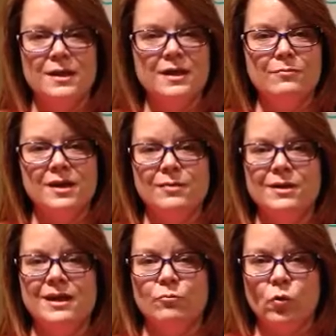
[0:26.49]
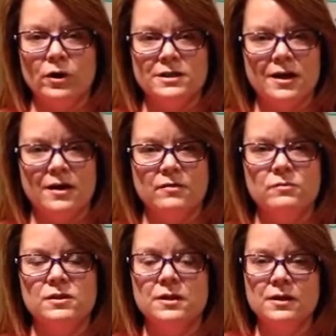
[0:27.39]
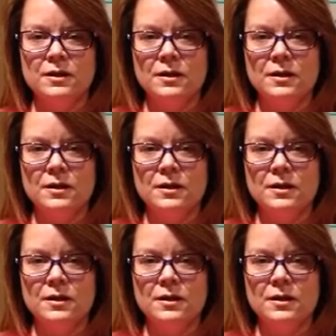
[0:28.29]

many more times